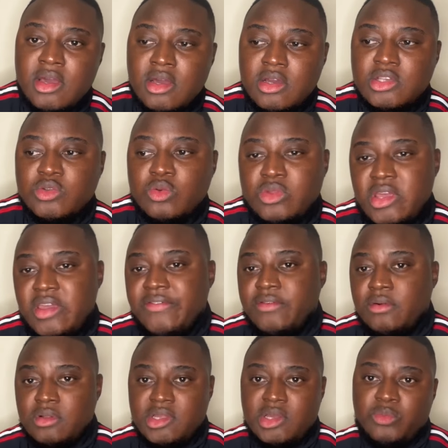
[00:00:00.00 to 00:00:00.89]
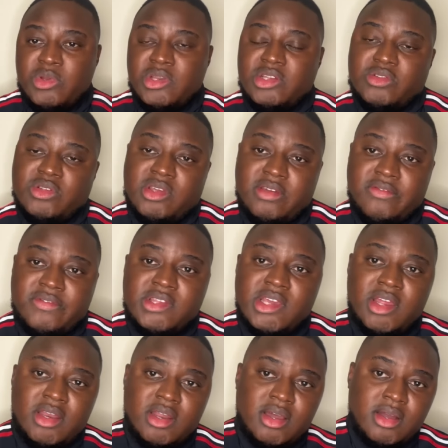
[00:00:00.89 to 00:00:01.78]
So they feel that we need to give
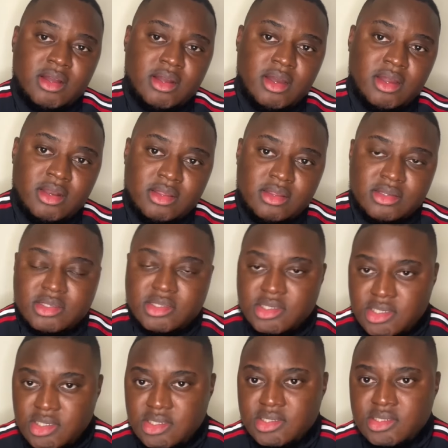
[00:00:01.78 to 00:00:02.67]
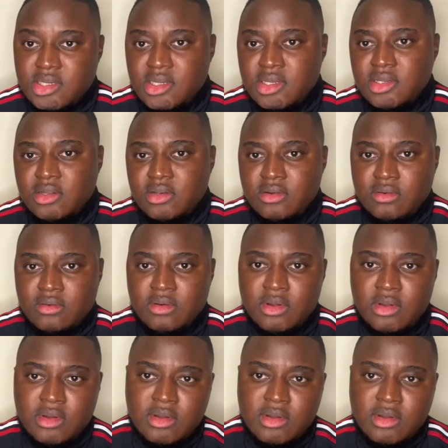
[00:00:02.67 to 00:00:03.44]
ten Hag another season, you know,